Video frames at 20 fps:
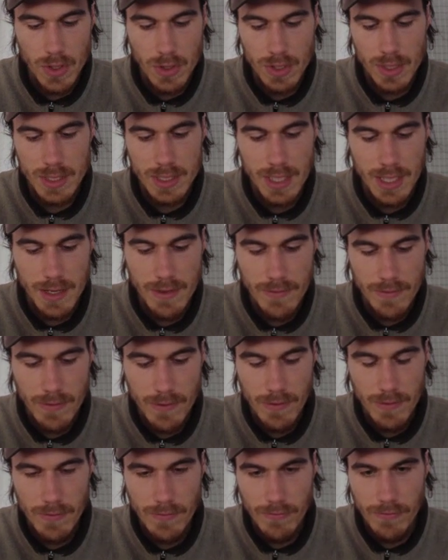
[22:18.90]
You can say
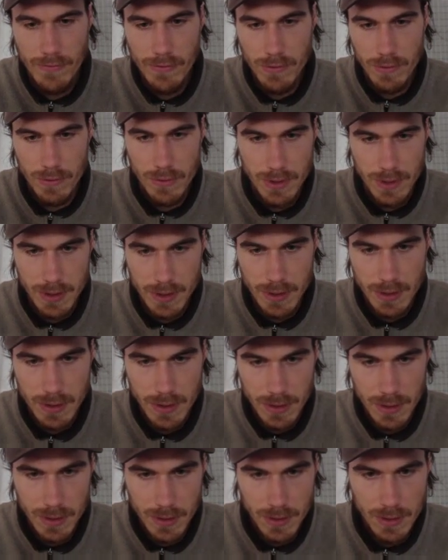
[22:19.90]
foods,
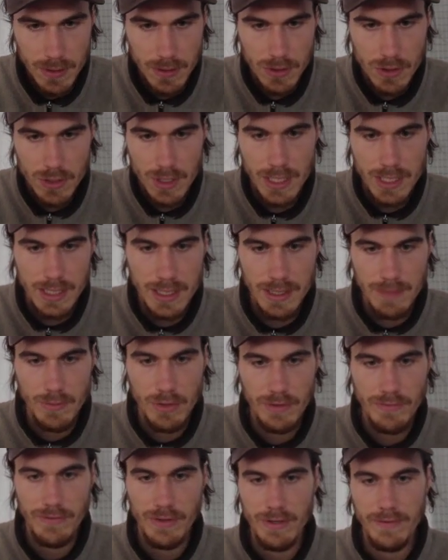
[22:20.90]
genetically
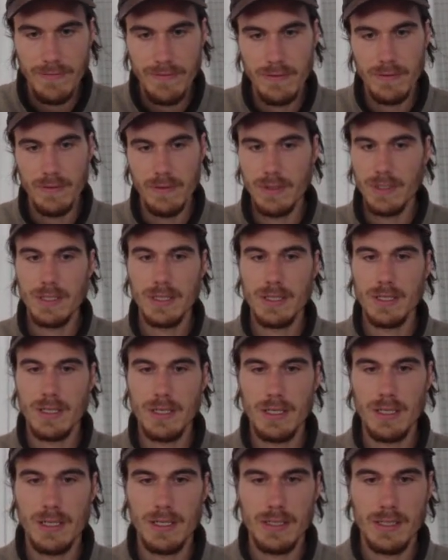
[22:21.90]
modified foods
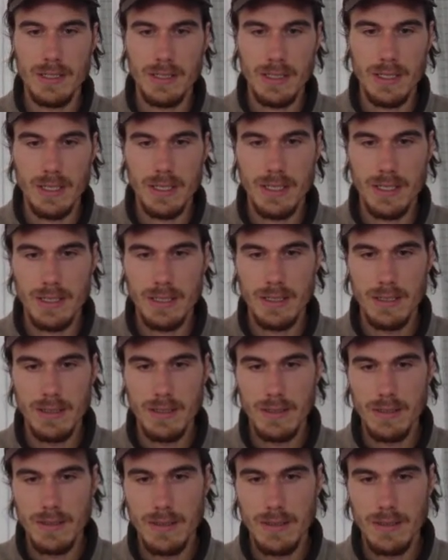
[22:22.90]
are designed,